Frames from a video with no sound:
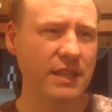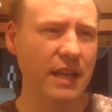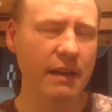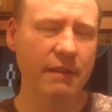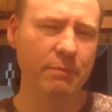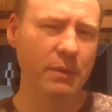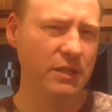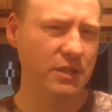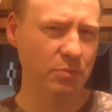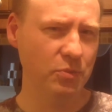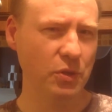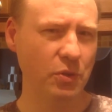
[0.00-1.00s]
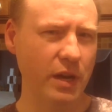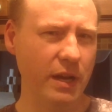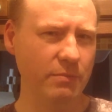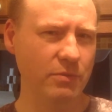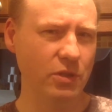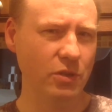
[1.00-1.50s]
Now, I've been
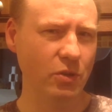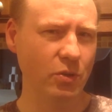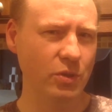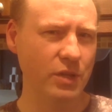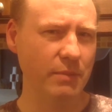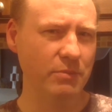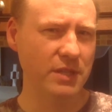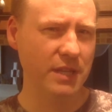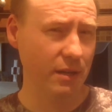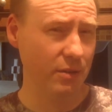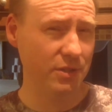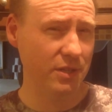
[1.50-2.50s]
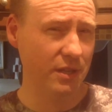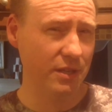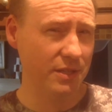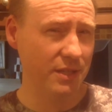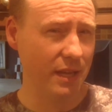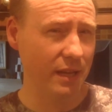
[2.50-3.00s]
subscribed to James Townsend
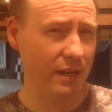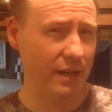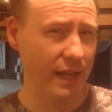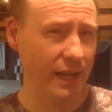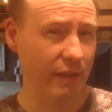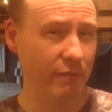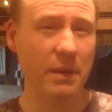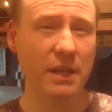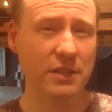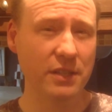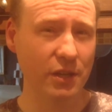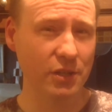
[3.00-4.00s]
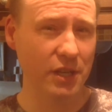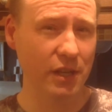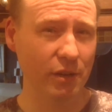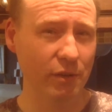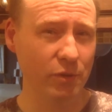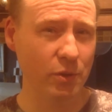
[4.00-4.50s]
and Son, and I've mentioned their
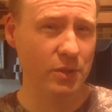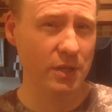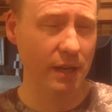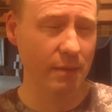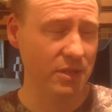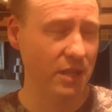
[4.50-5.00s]
channel a few times.